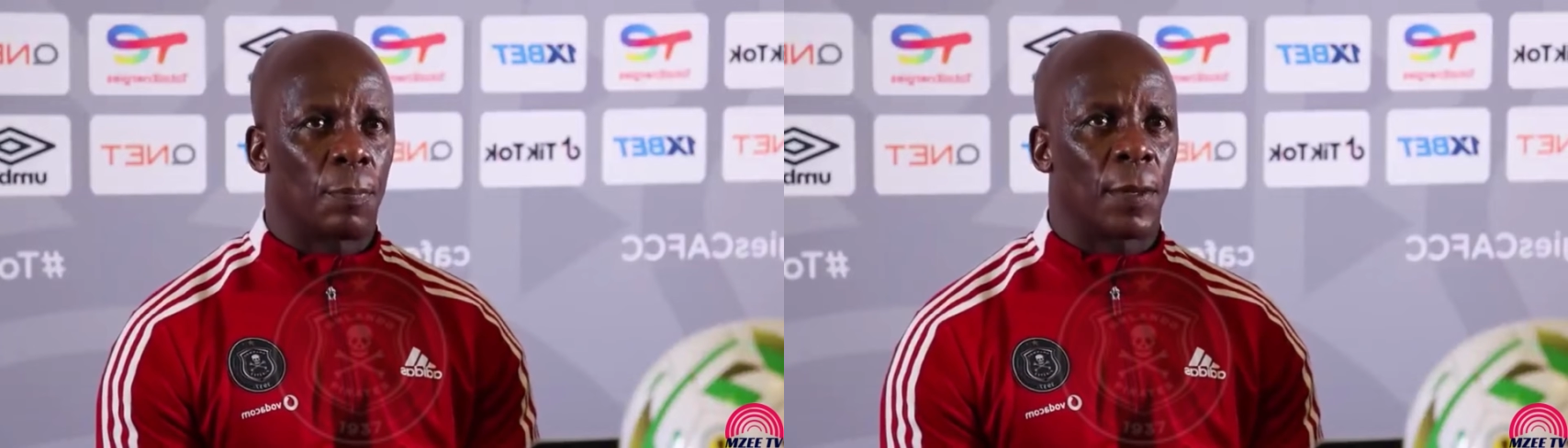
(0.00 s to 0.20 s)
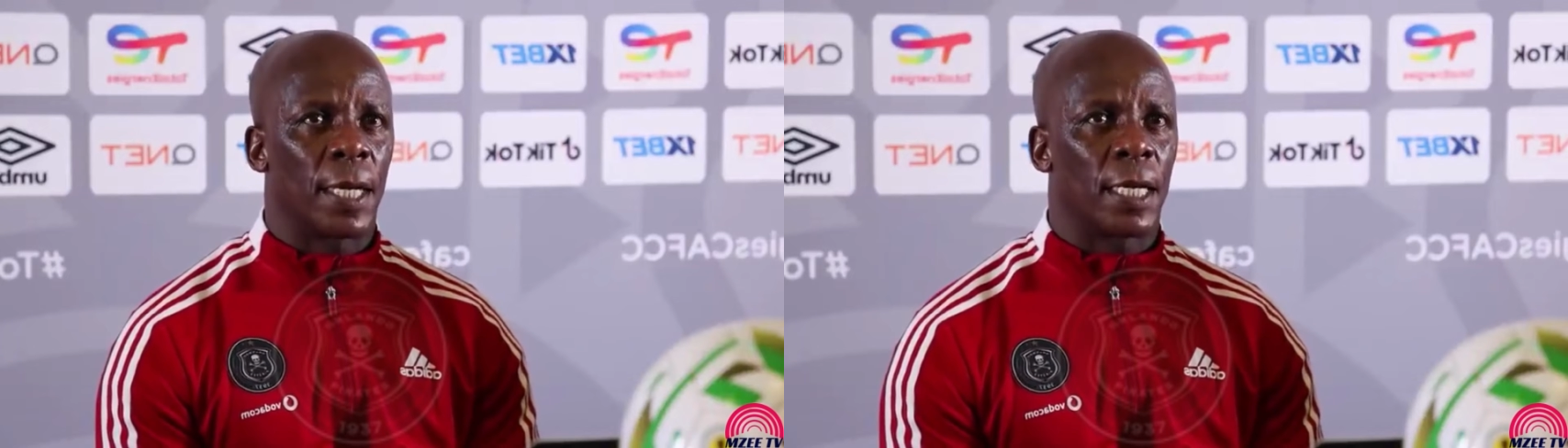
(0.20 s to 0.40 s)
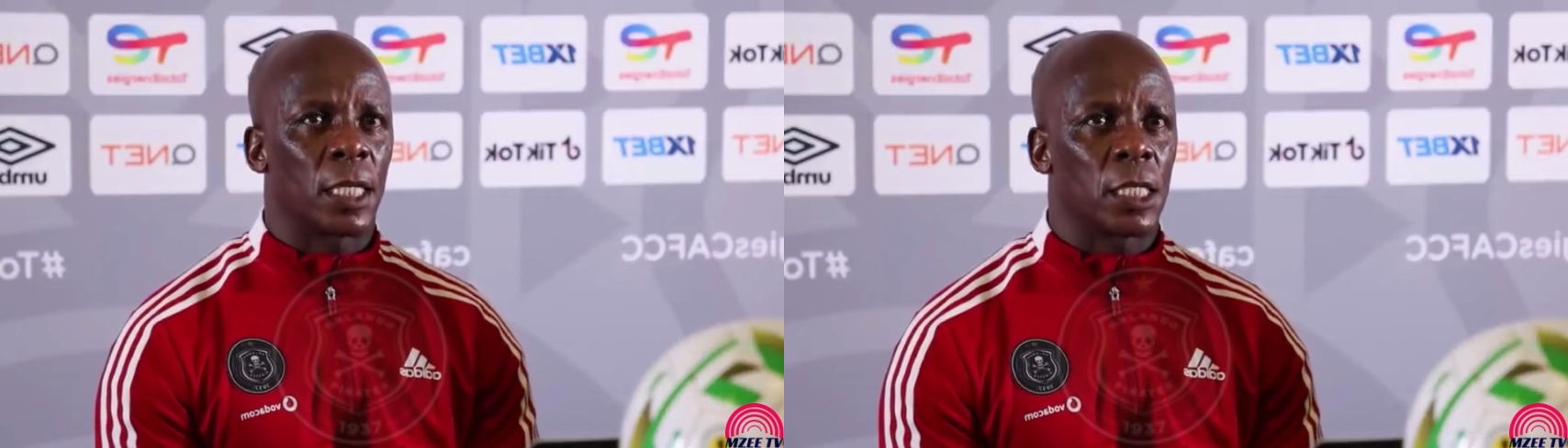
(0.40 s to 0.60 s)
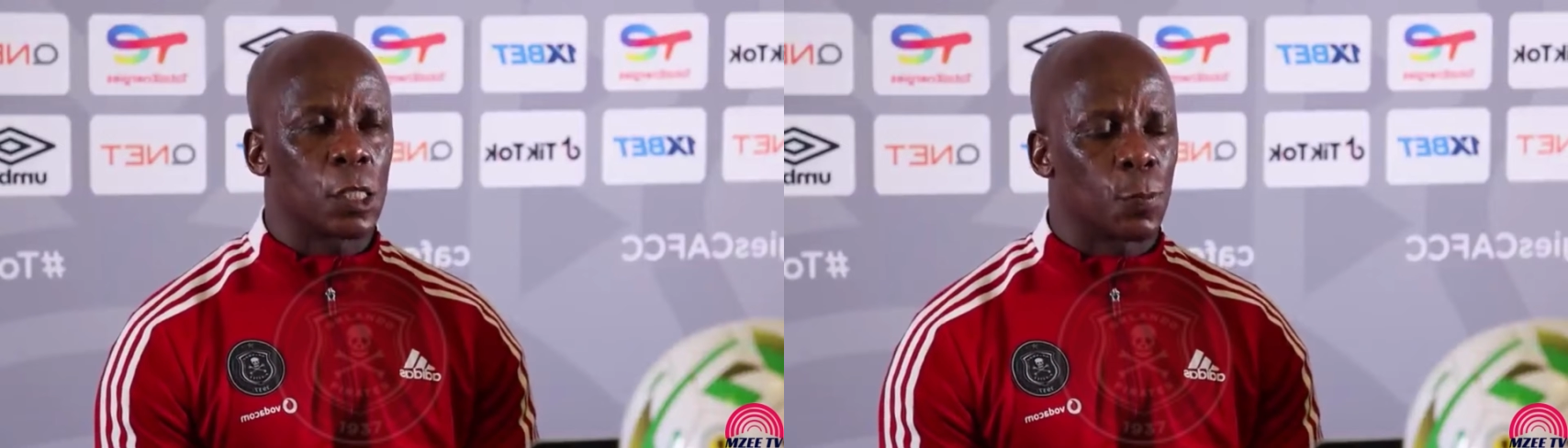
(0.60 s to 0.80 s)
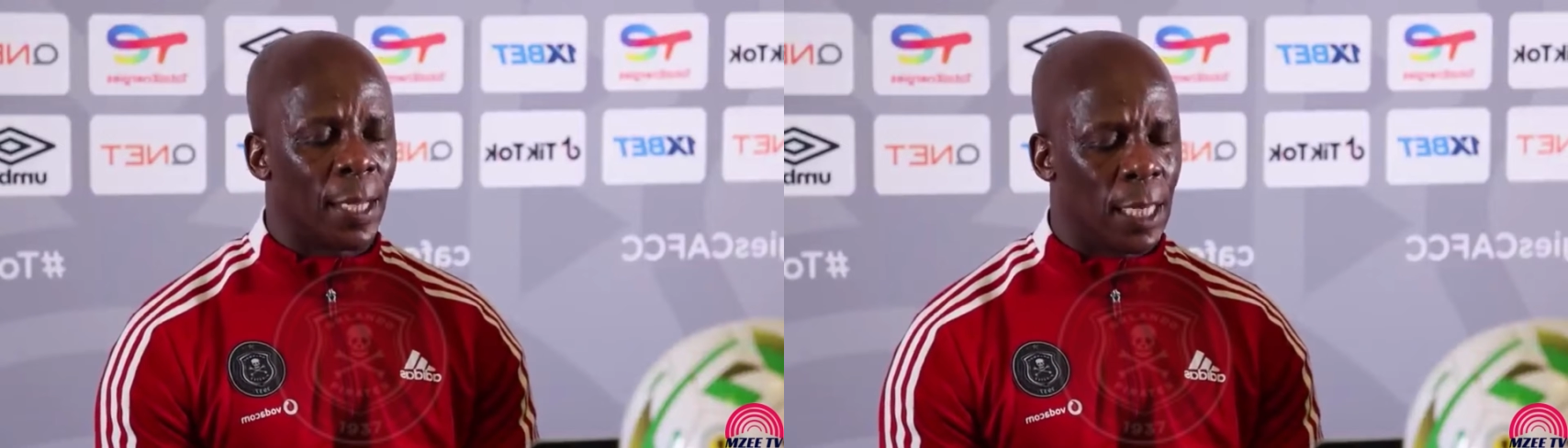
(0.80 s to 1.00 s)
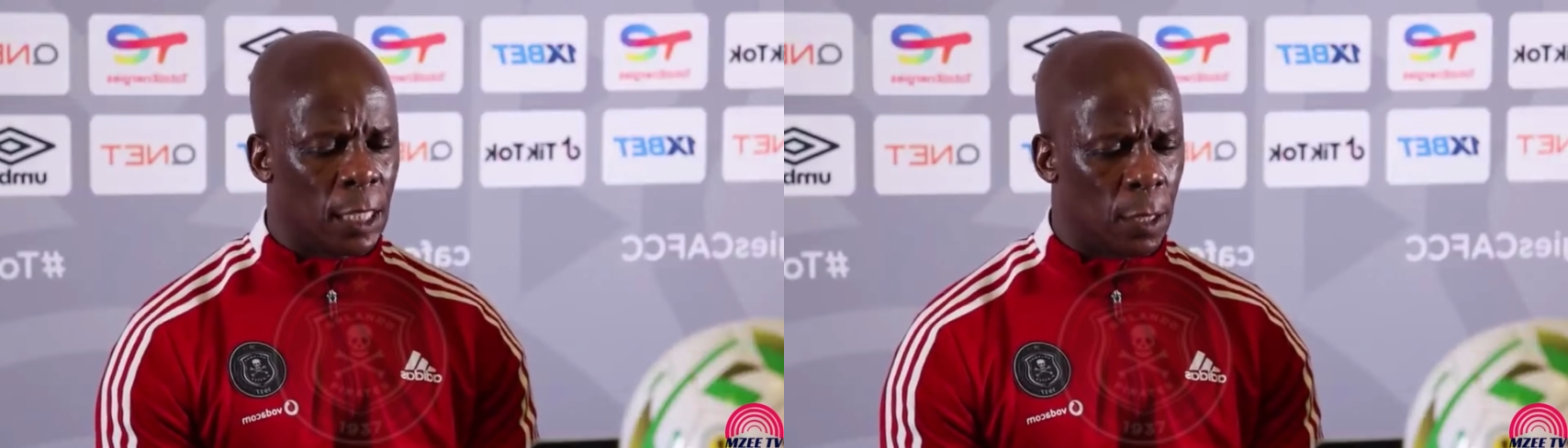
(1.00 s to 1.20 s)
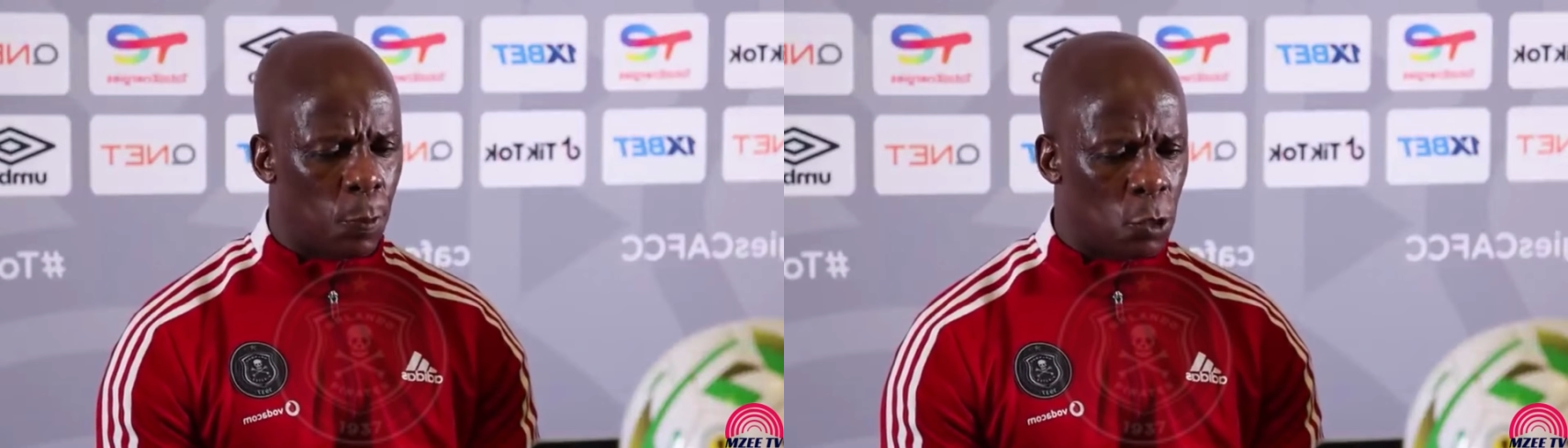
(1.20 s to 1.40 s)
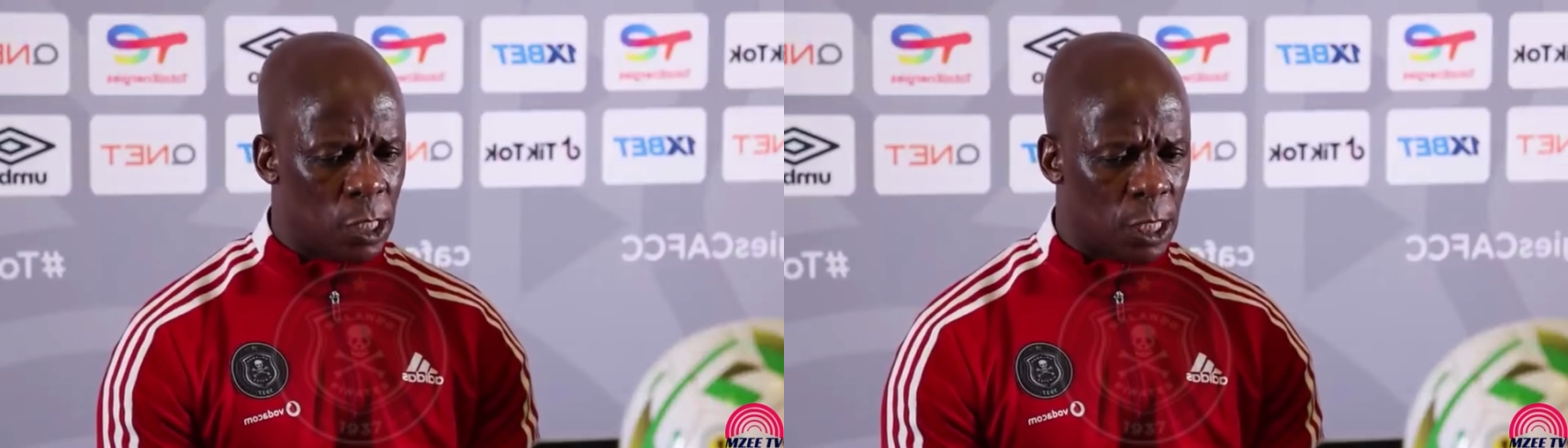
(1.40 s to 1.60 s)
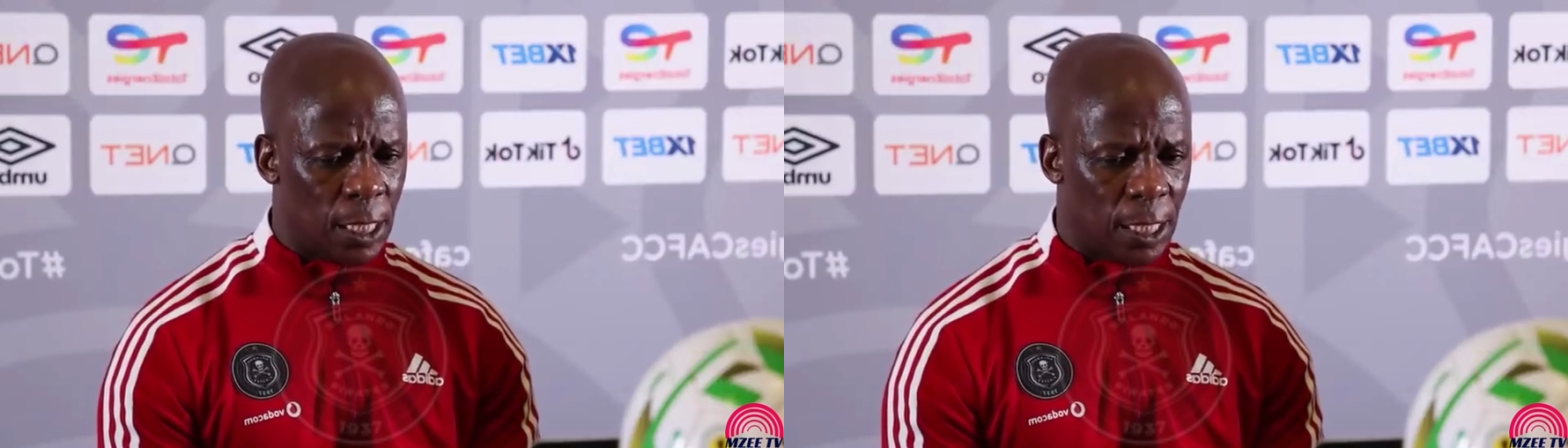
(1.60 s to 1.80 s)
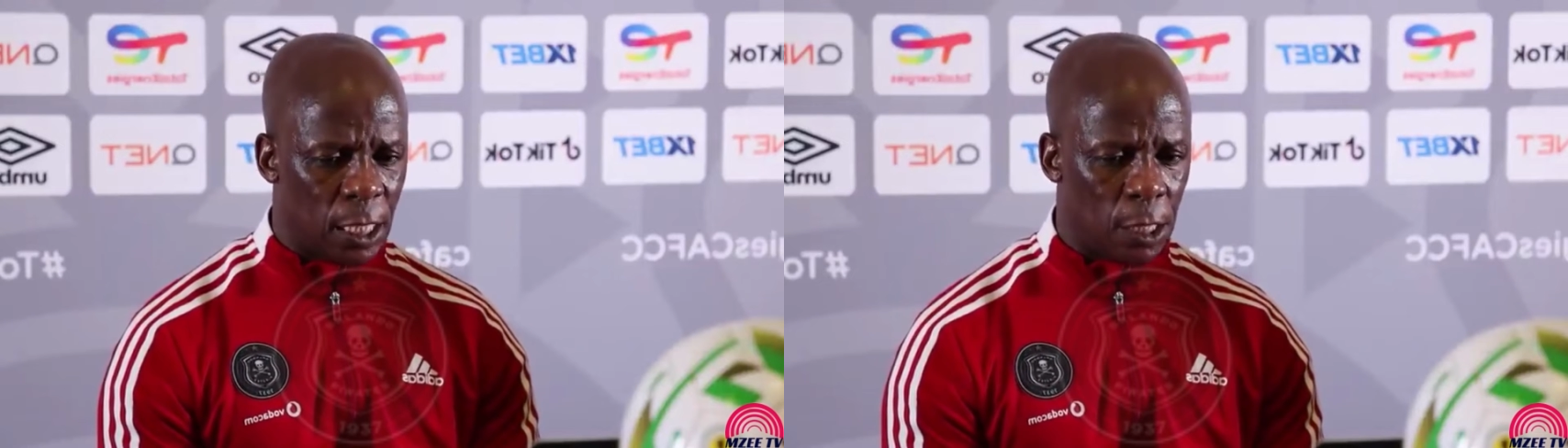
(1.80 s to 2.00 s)
player that is playing in the
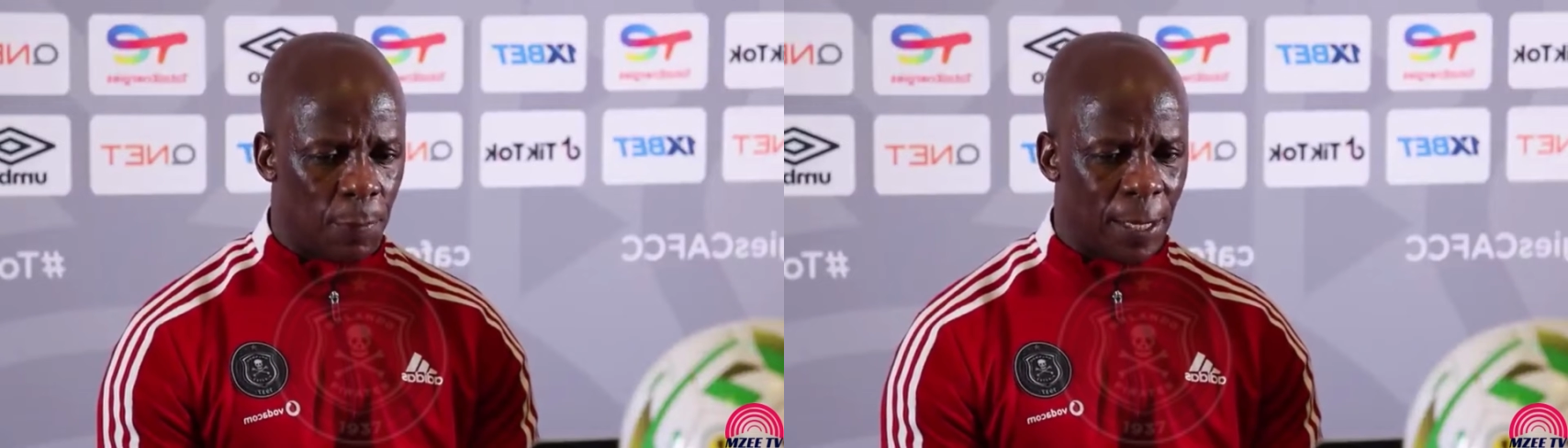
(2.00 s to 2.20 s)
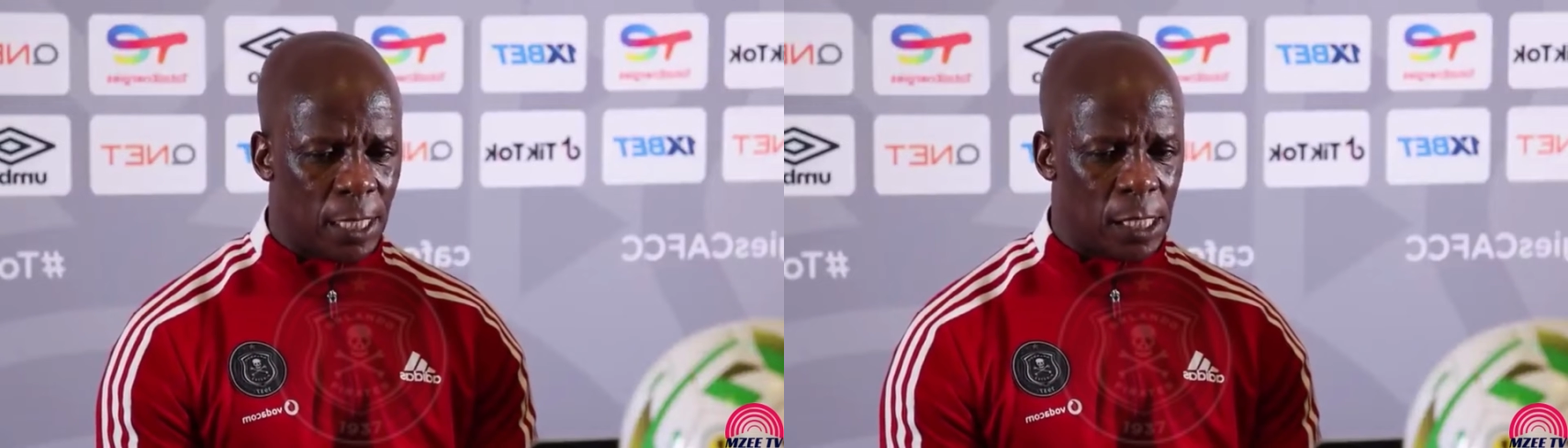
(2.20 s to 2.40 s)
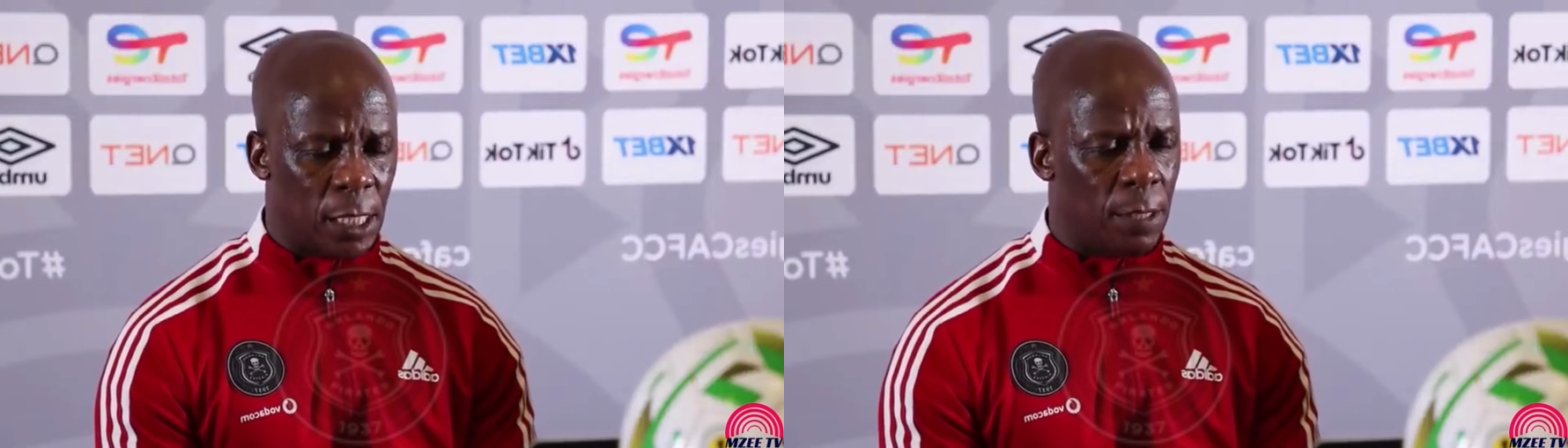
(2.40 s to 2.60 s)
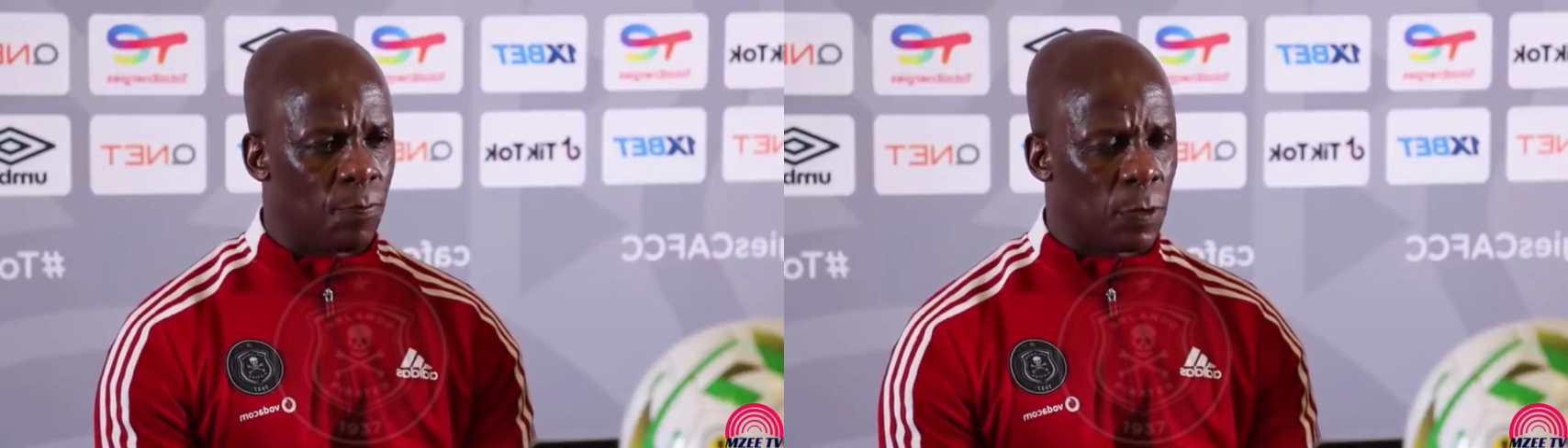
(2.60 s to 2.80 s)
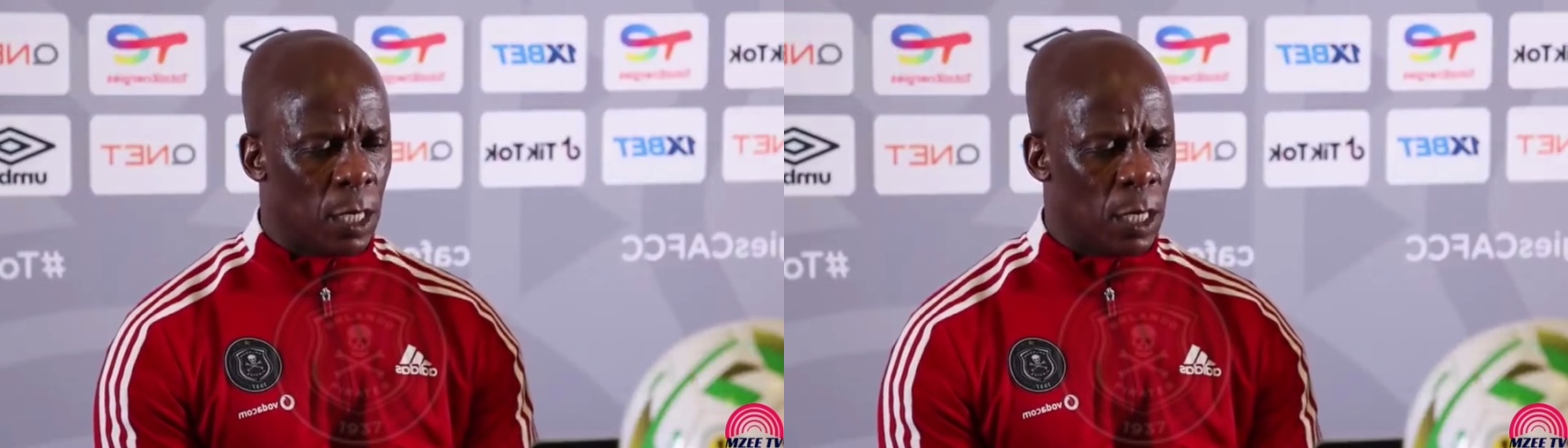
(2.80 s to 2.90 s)
position that he plays in,